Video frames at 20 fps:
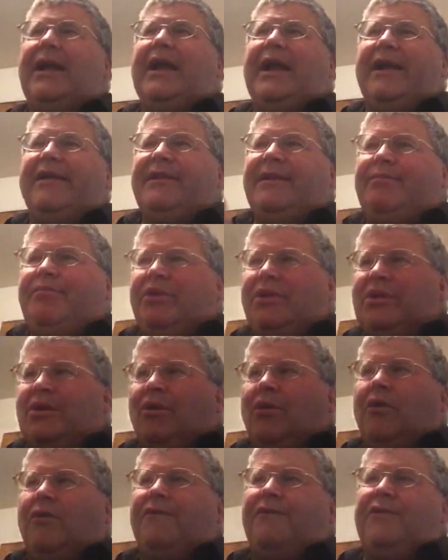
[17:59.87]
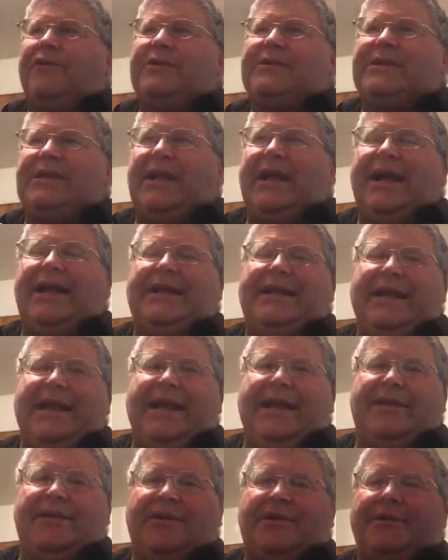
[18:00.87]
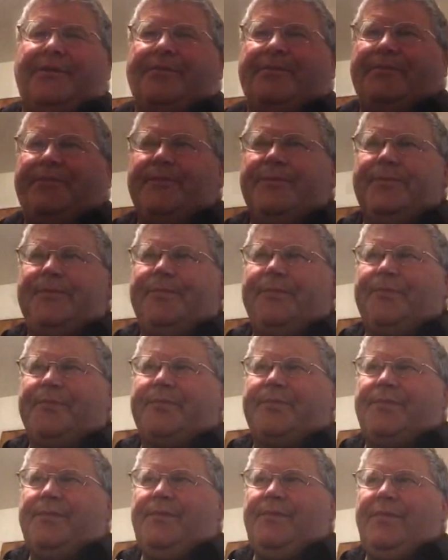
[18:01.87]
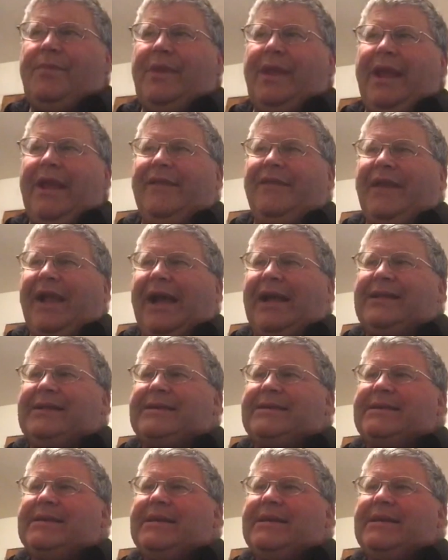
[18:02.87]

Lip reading: and then put the whole first line together. And that's